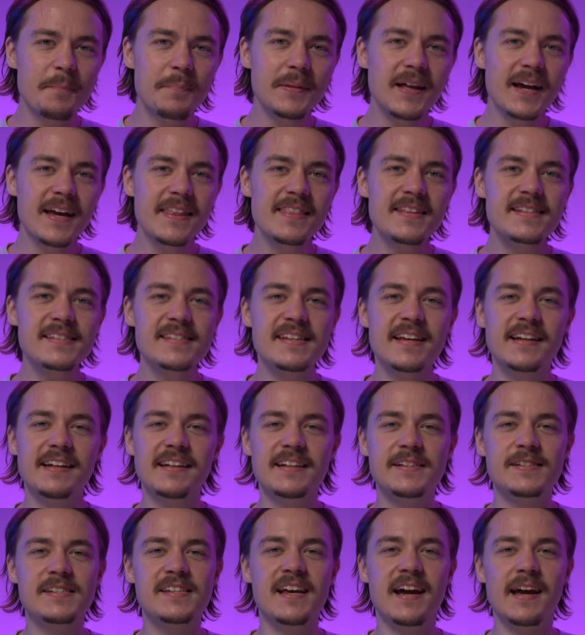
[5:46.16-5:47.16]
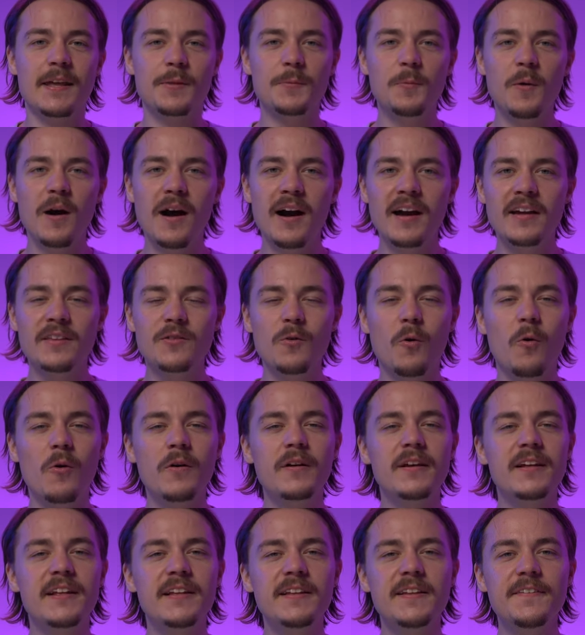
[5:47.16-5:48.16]
apply the settings site-wide or
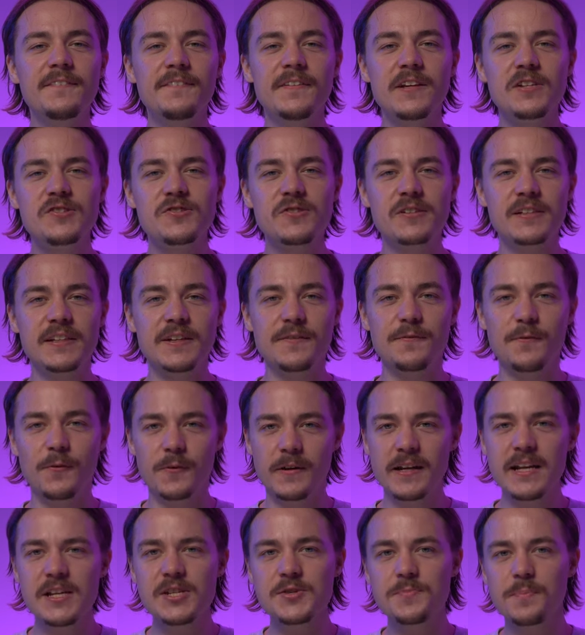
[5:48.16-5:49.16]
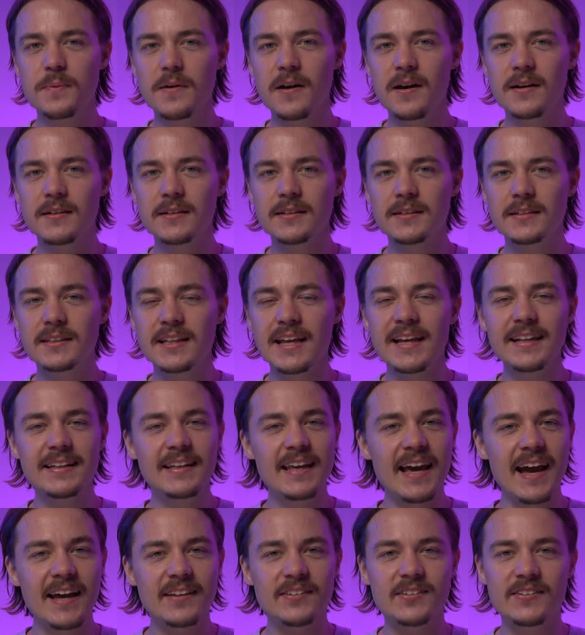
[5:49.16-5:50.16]
individually for each product and
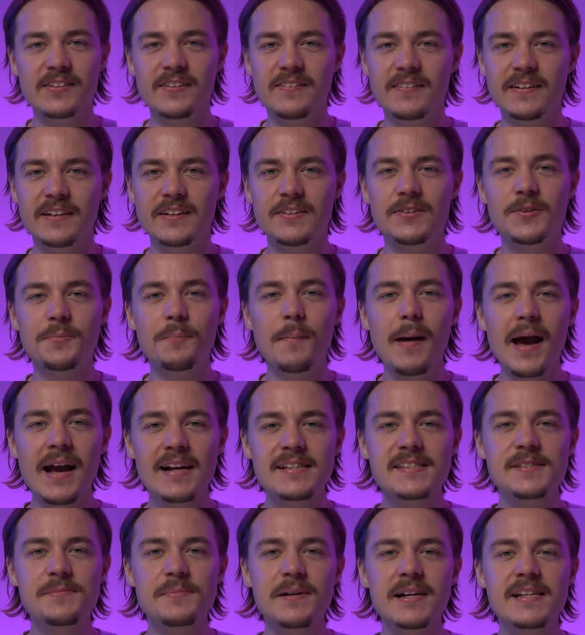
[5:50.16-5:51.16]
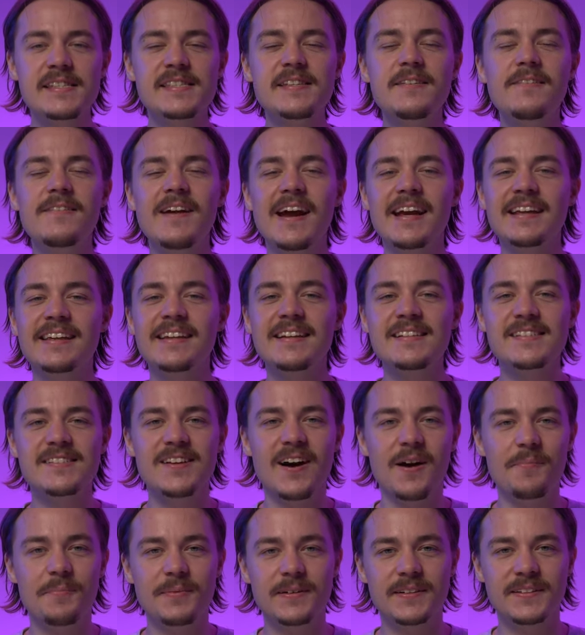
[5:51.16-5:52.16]
category to maximize the rankings
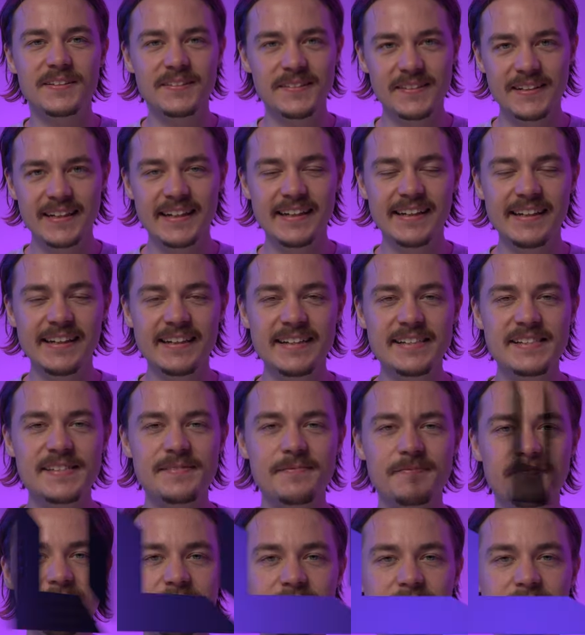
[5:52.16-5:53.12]
opportunities.